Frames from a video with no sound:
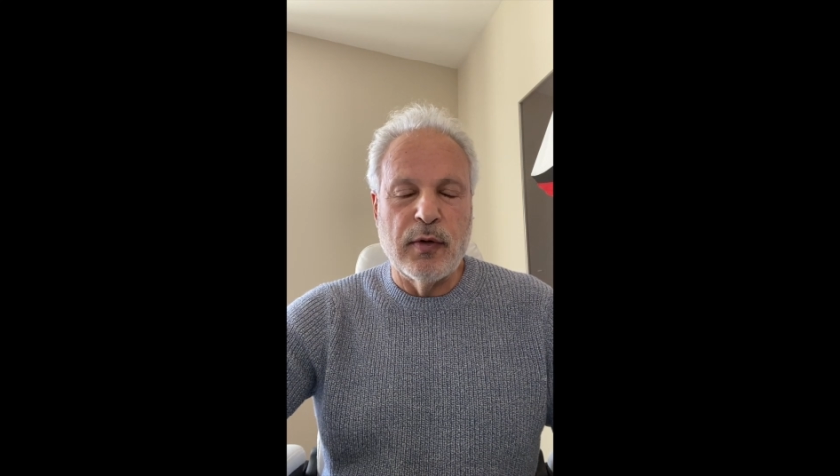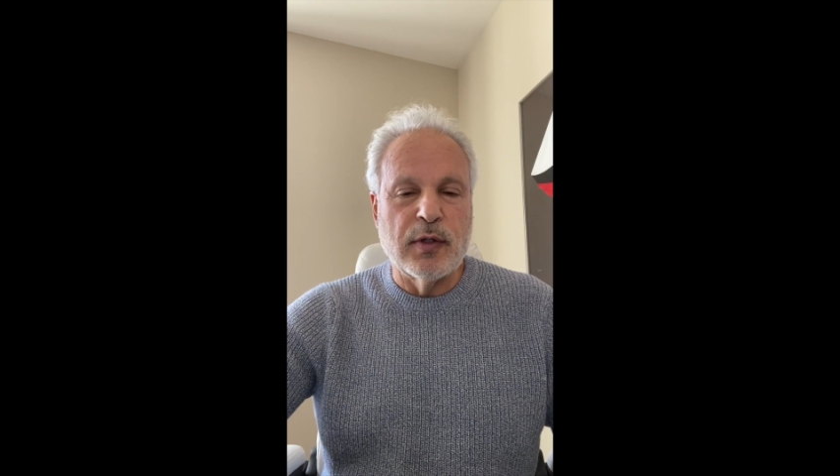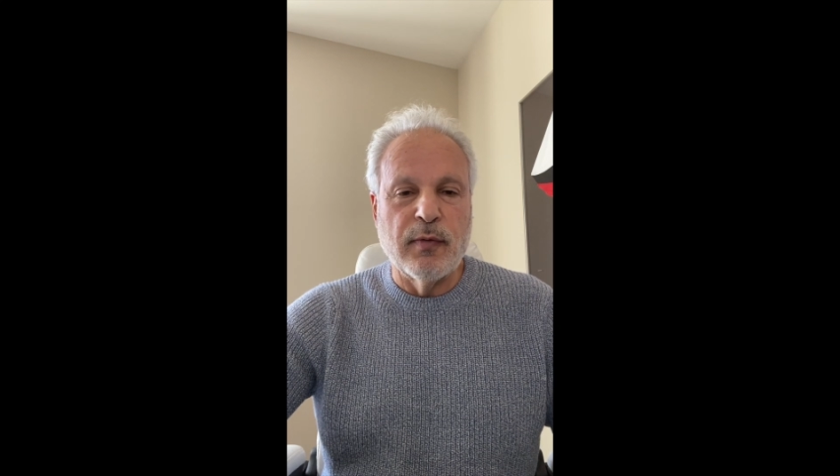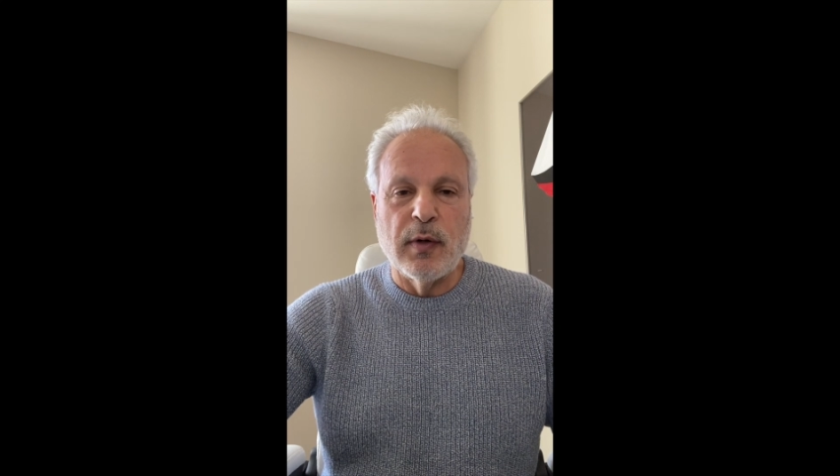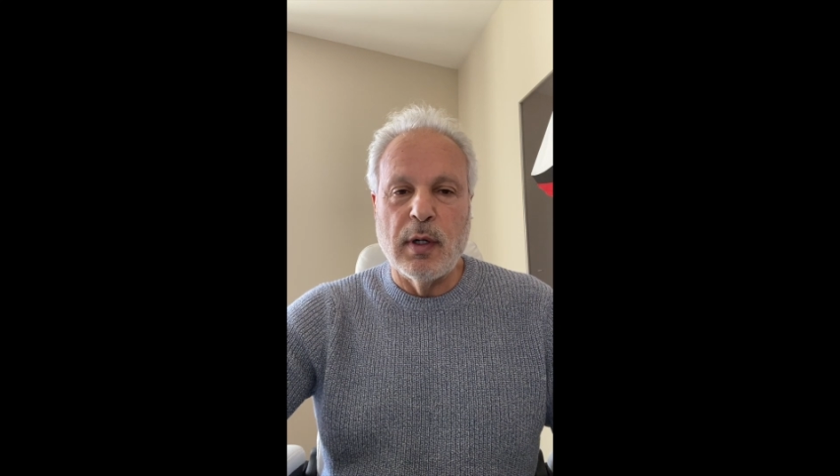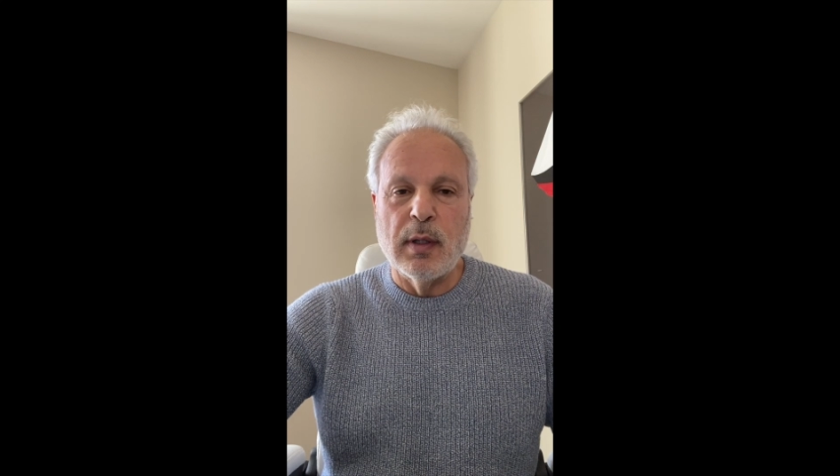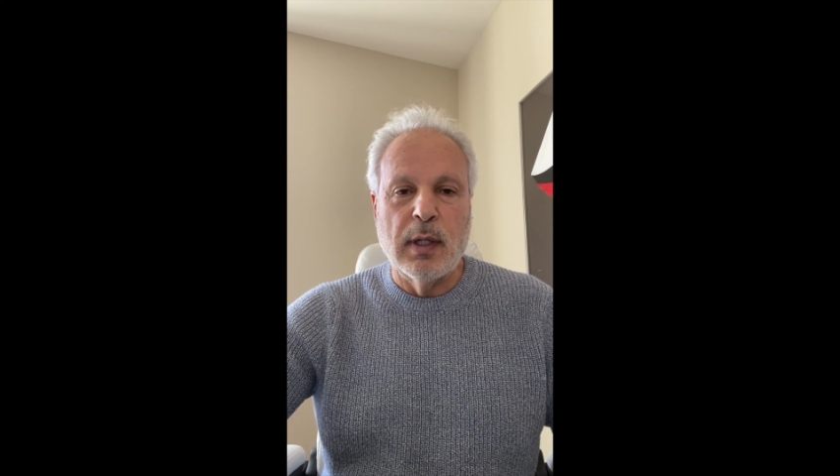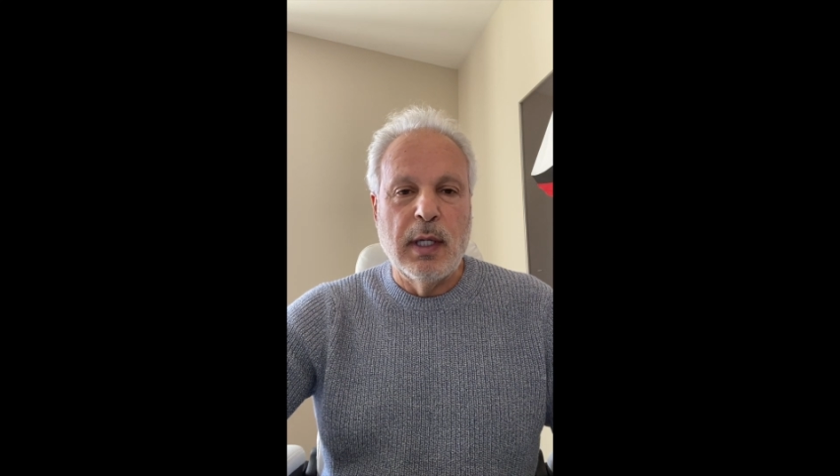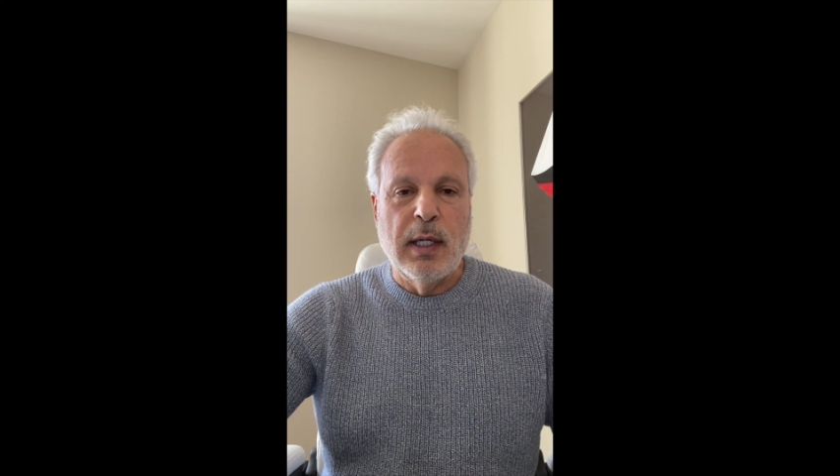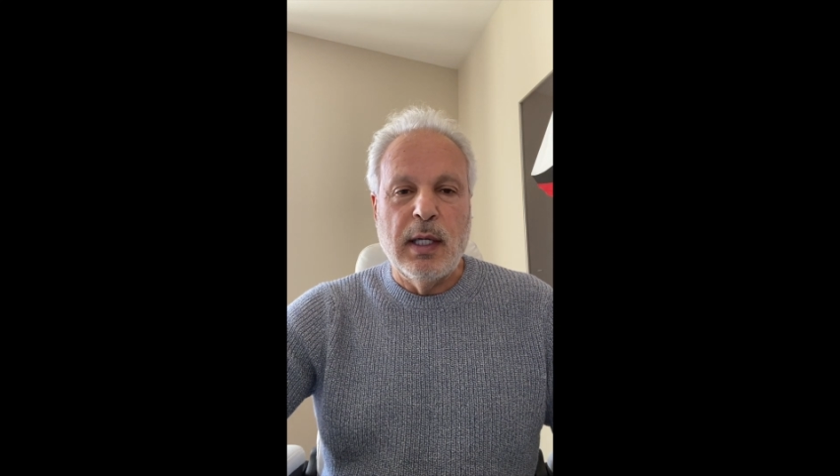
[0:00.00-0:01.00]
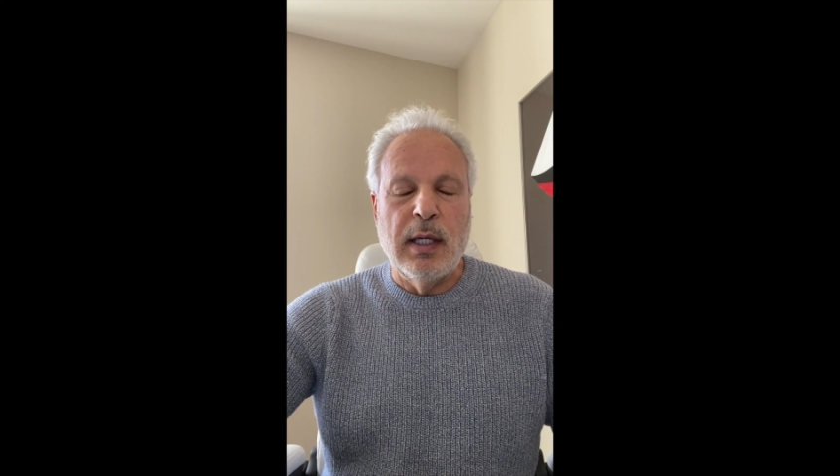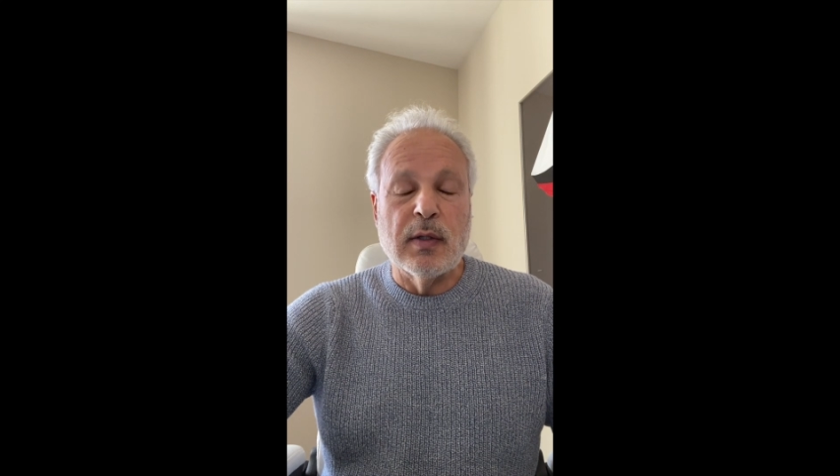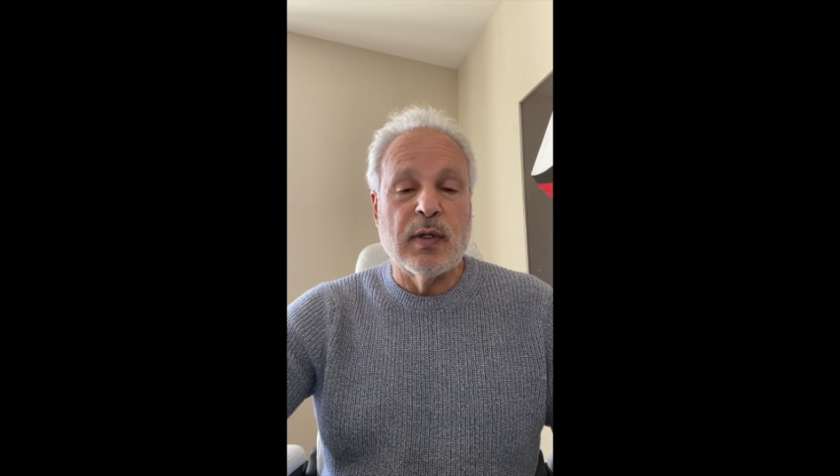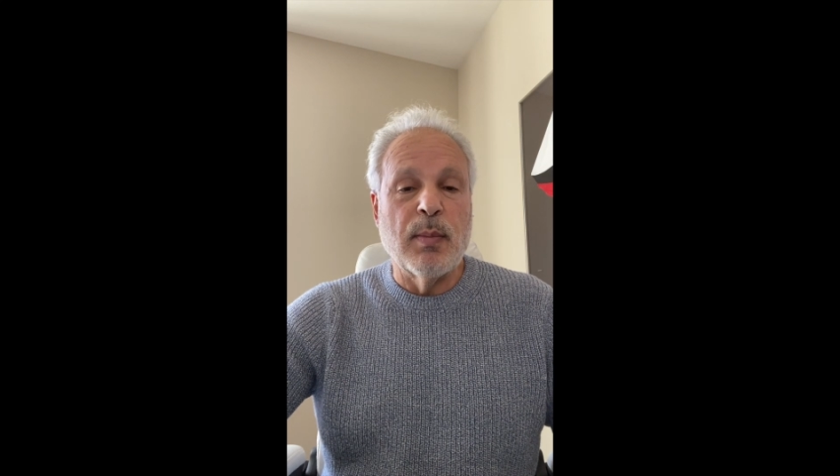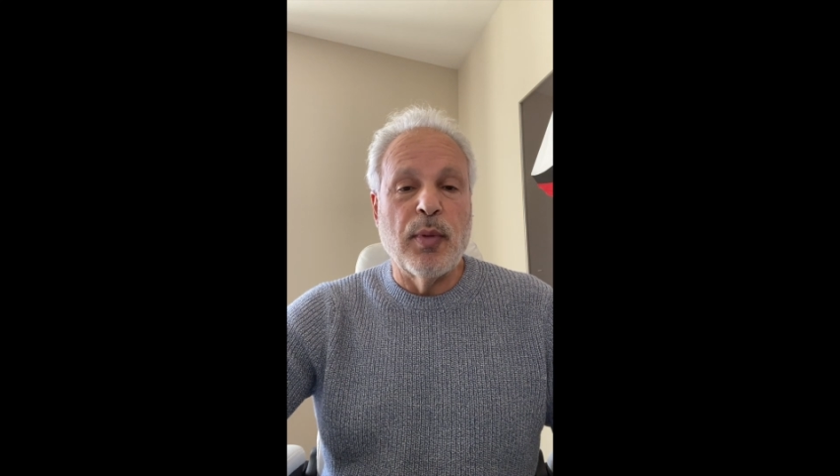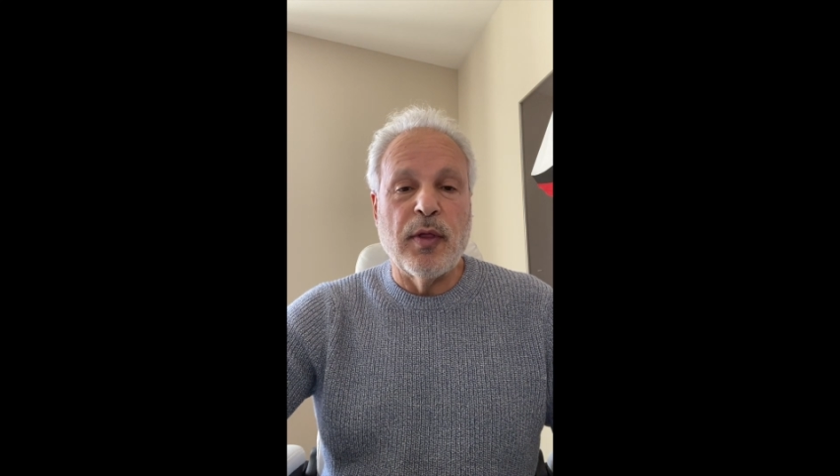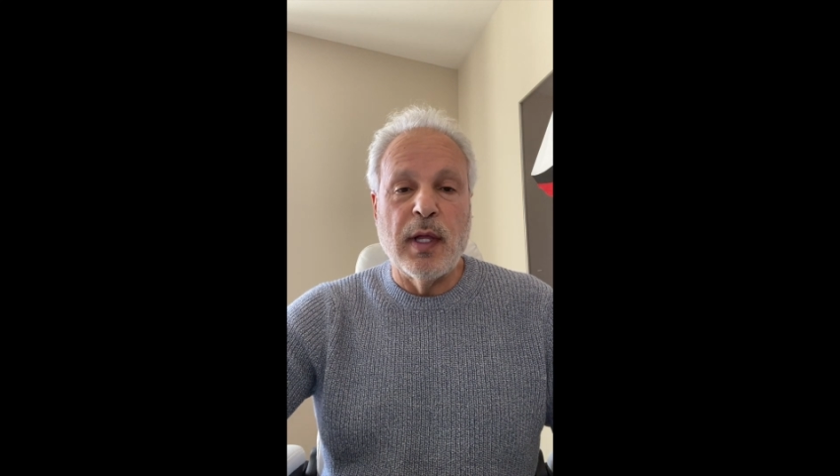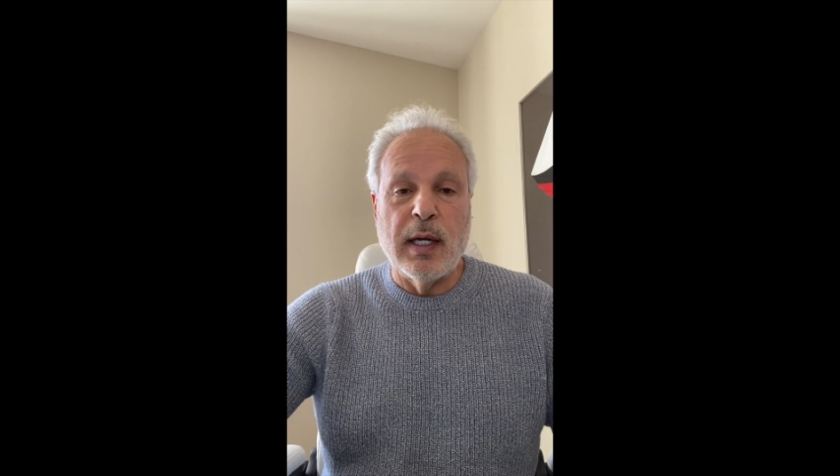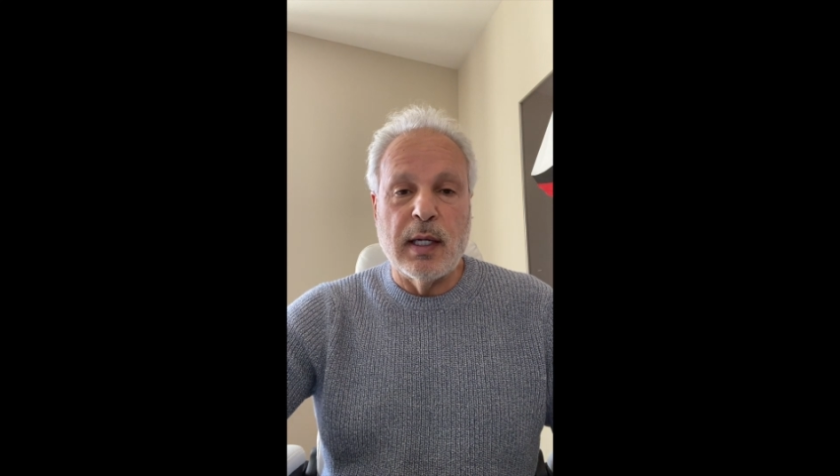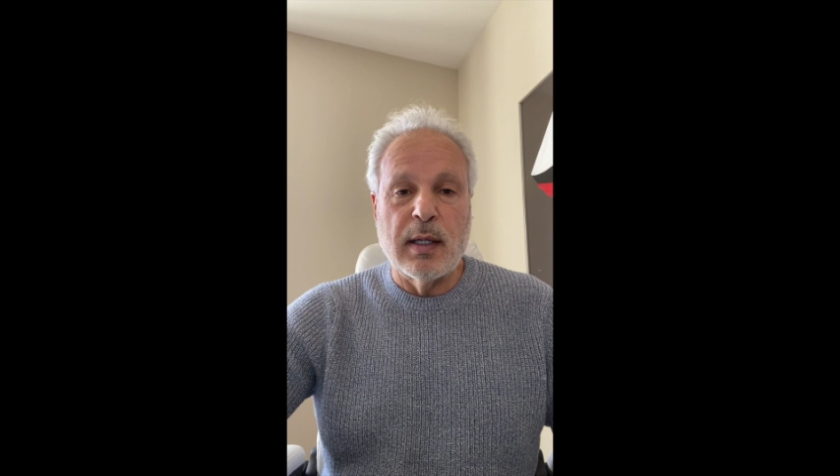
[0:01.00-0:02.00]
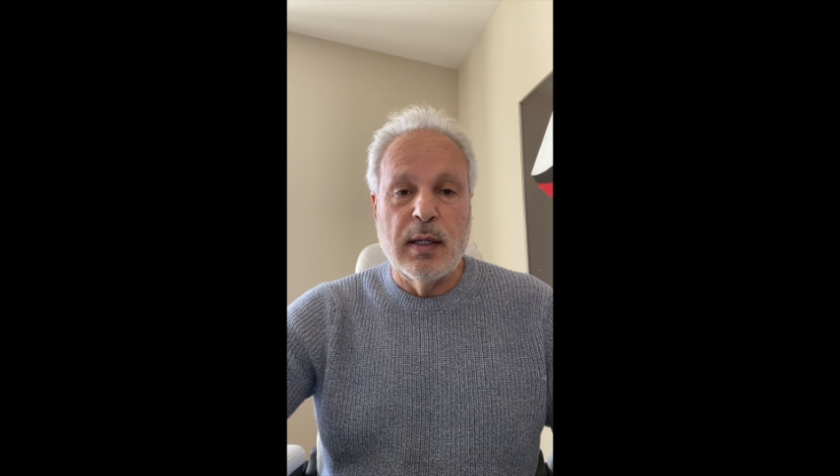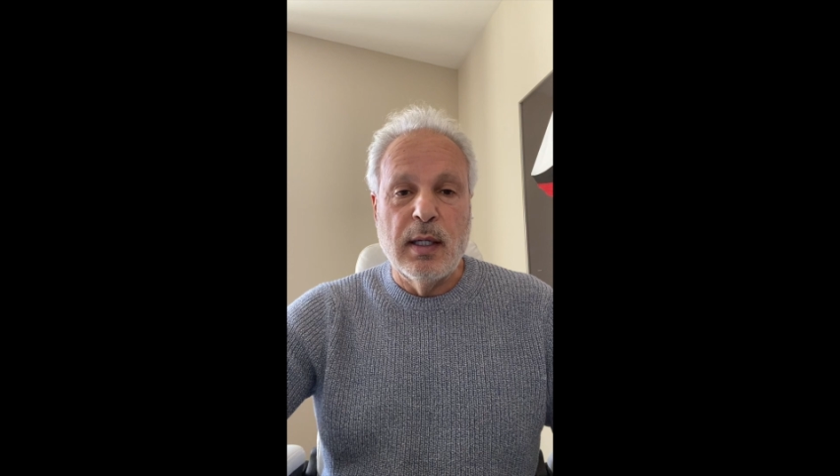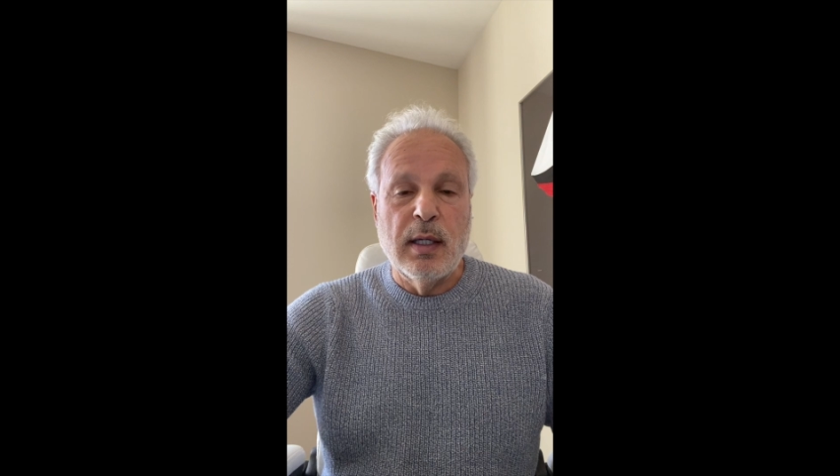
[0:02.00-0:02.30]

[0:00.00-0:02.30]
First of all, he is empathetic.